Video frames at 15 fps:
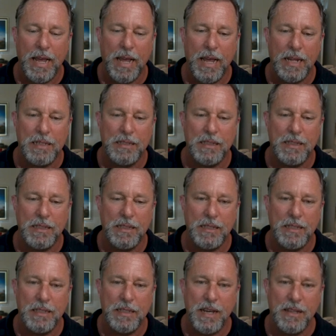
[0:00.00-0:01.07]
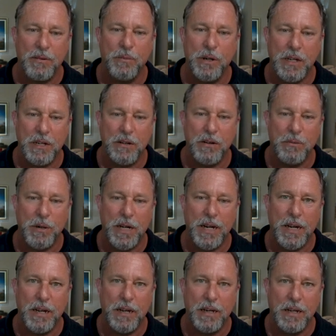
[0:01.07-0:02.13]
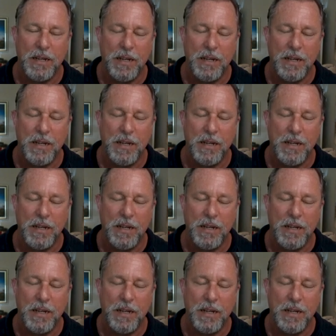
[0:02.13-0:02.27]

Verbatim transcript: and nothing we can do about it.